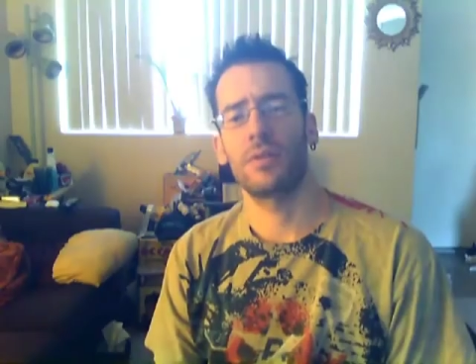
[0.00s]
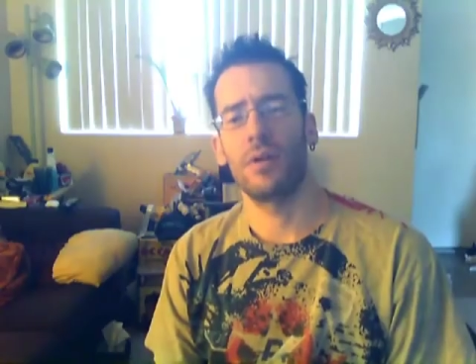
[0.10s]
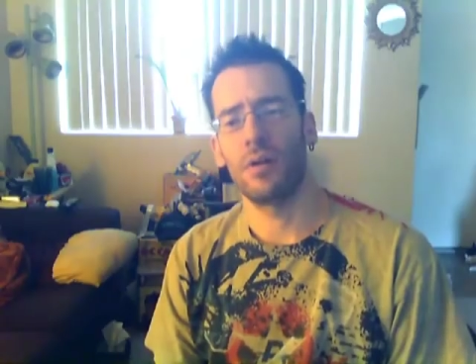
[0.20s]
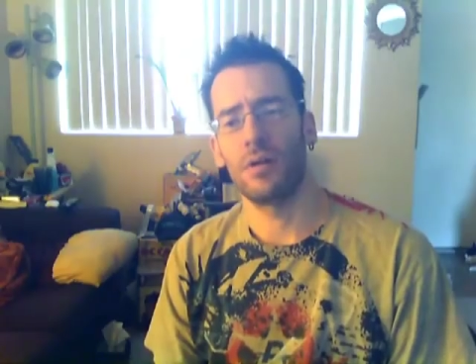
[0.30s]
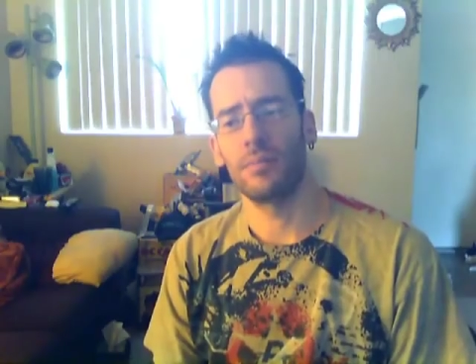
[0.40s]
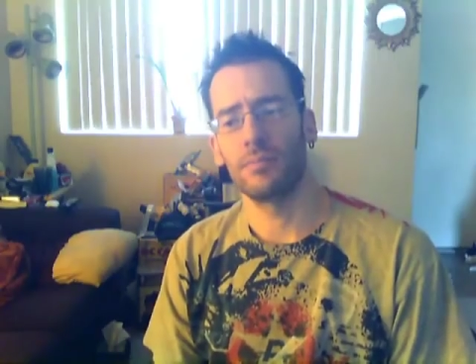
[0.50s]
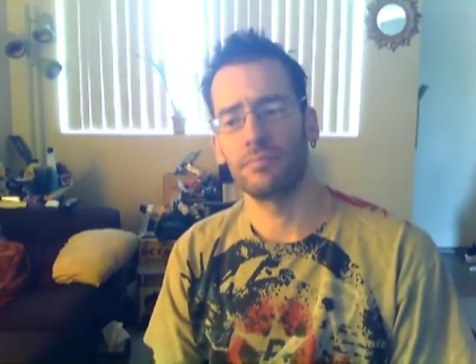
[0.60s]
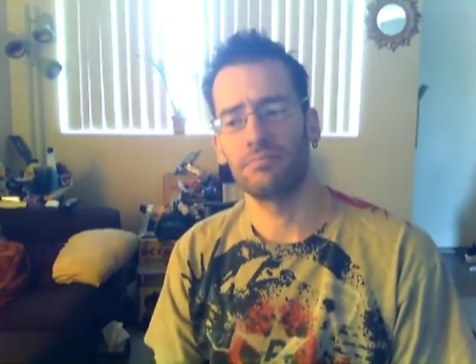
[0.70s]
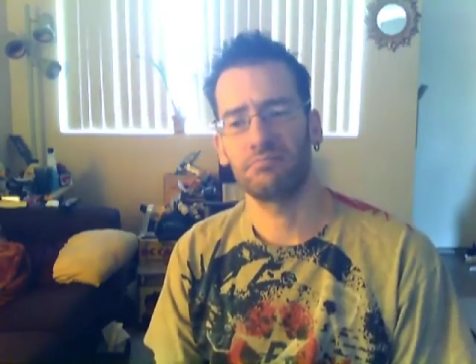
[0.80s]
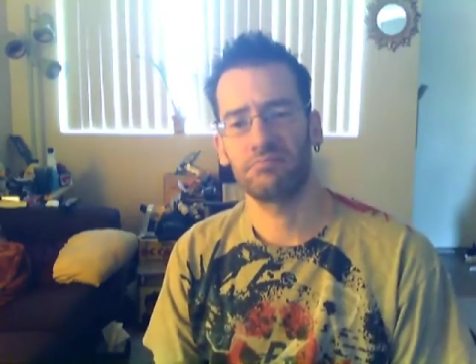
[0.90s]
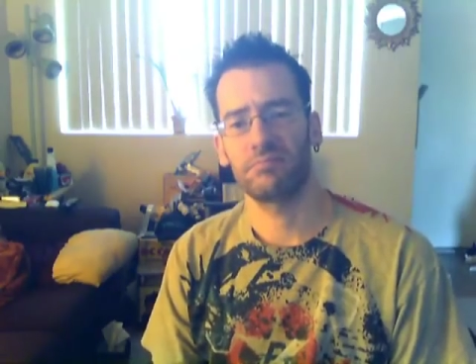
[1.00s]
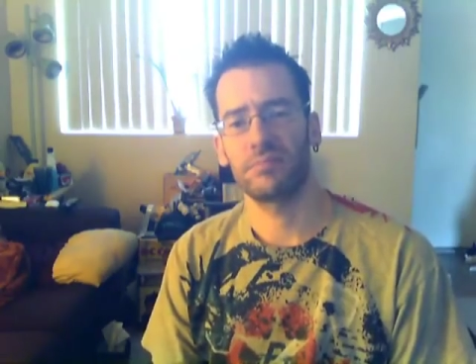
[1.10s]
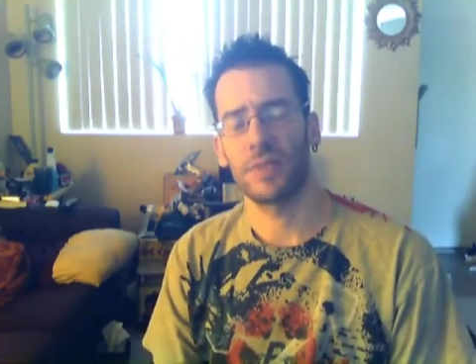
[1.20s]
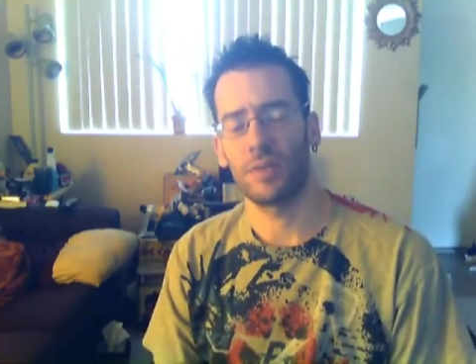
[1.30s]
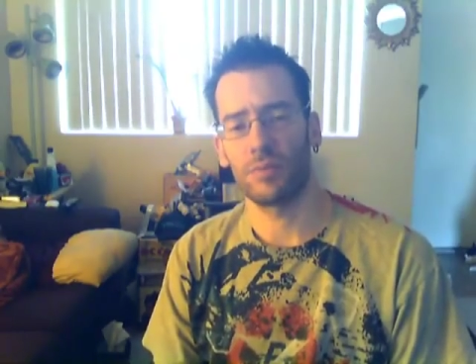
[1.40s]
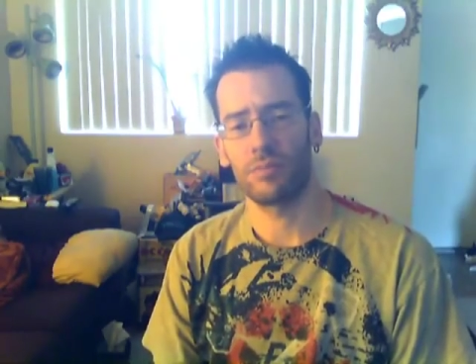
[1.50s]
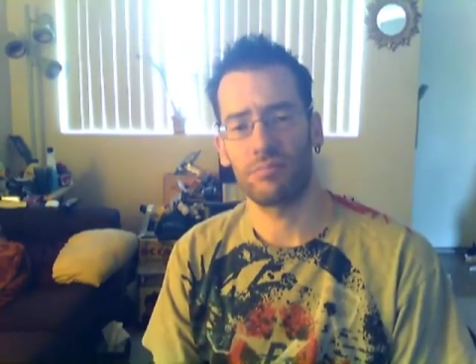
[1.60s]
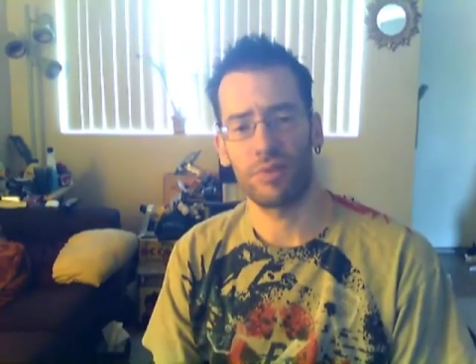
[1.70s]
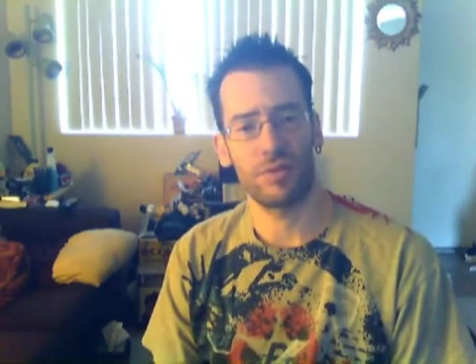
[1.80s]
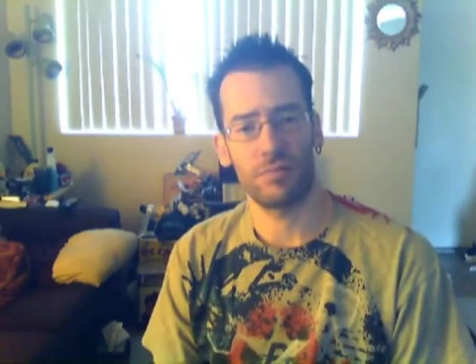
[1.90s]
They were
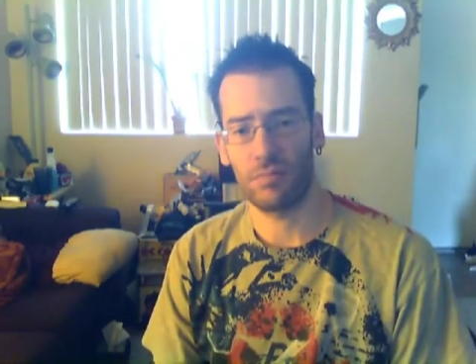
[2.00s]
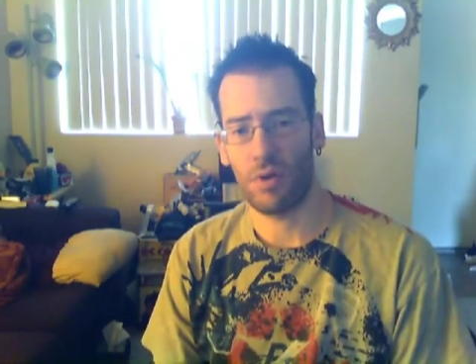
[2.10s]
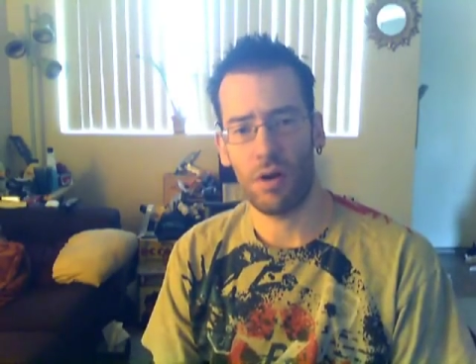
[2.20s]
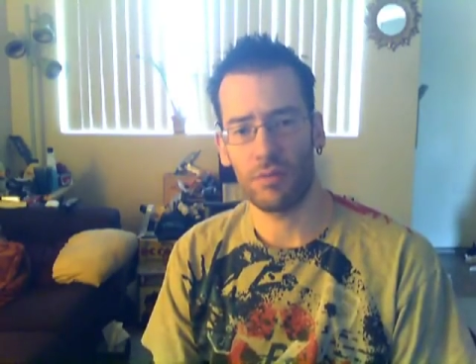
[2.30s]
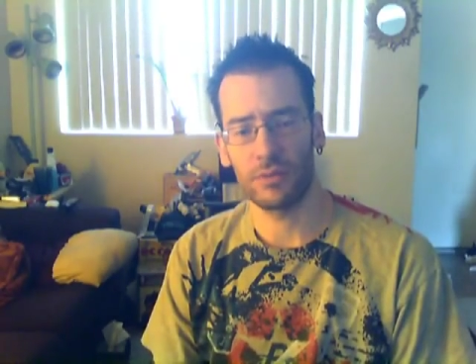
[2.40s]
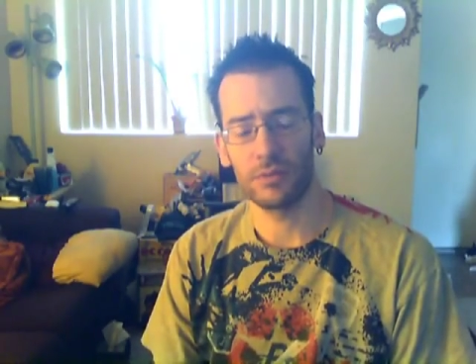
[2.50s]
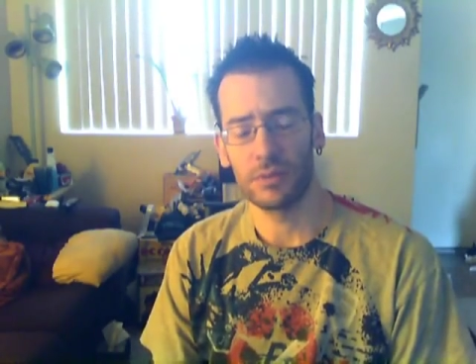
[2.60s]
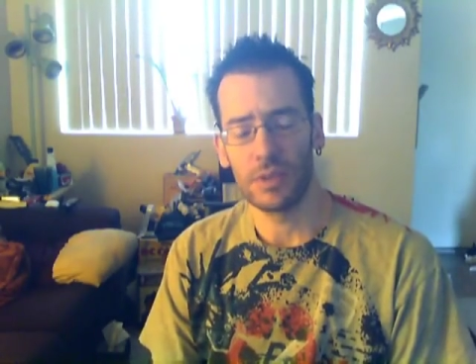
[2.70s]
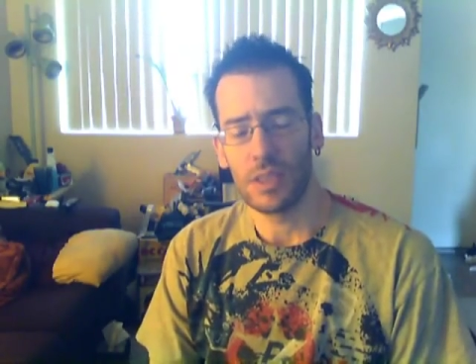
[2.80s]
just awful.